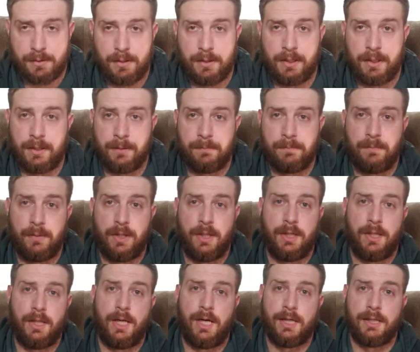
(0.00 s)
in a
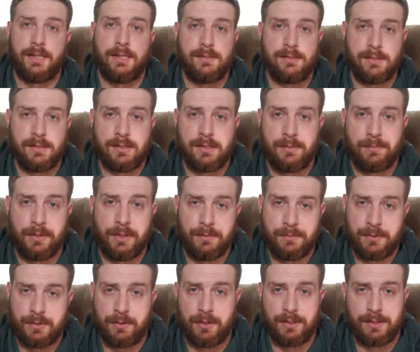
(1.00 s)
locking system that
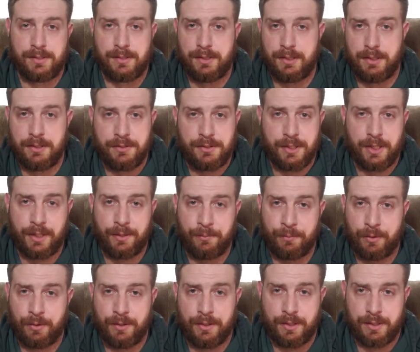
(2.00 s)
obstructs the
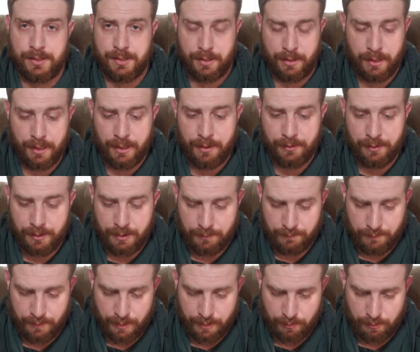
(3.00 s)
chamber and doesn't allow the
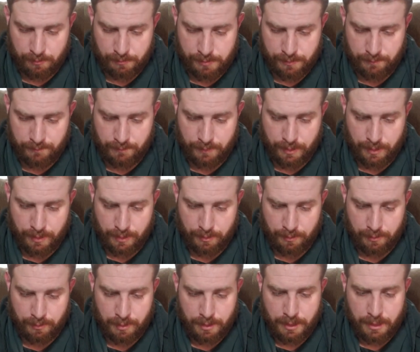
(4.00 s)
firearm to
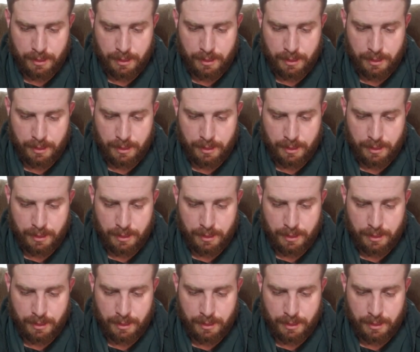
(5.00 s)
fire.